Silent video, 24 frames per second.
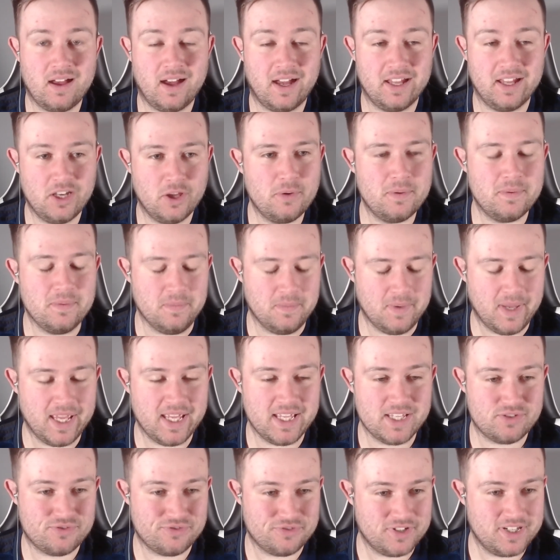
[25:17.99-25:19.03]
I know
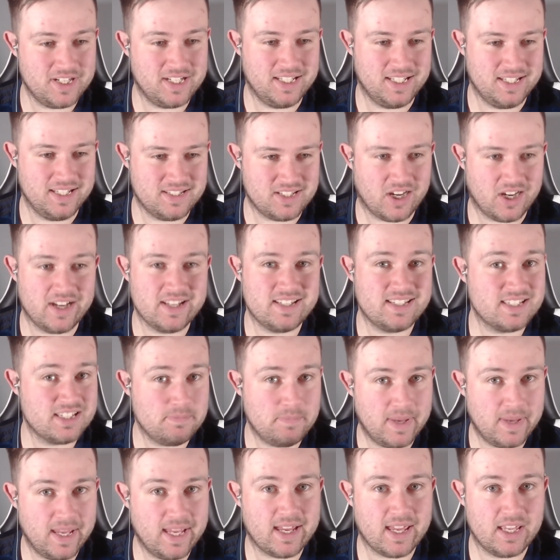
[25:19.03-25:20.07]
it is really enticing
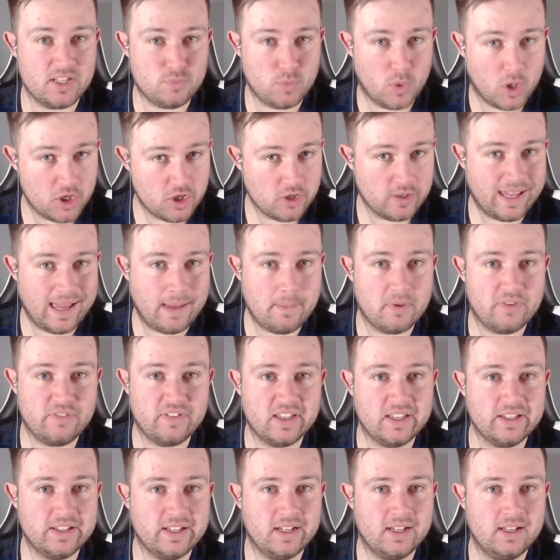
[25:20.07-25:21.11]
to pick Eduardo
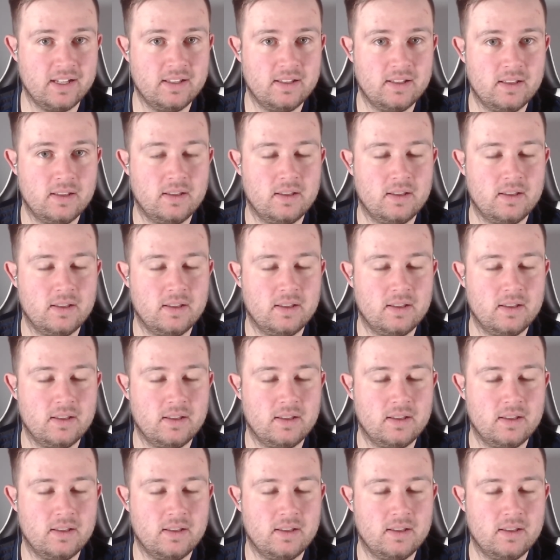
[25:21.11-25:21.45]
Camavinga.